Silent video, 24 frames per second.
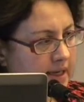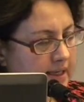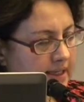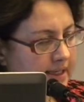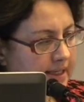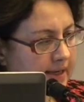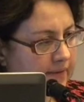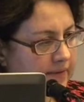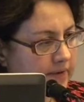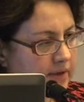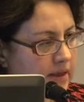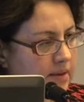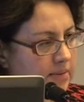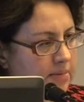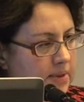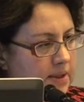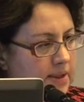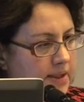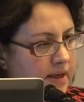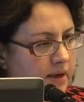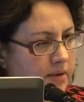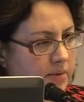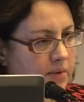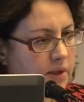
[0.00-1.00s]

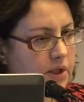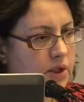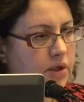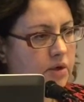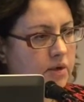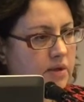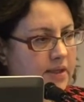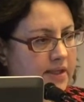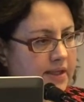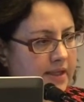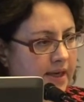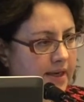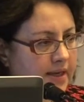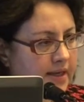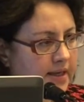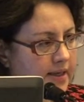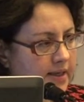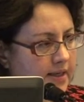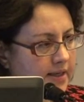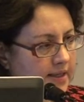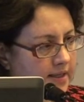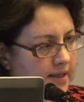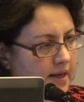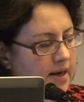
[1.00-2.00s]
70% returns, than
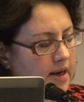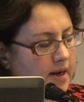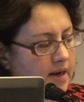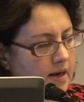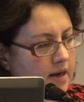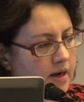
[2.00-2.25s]
is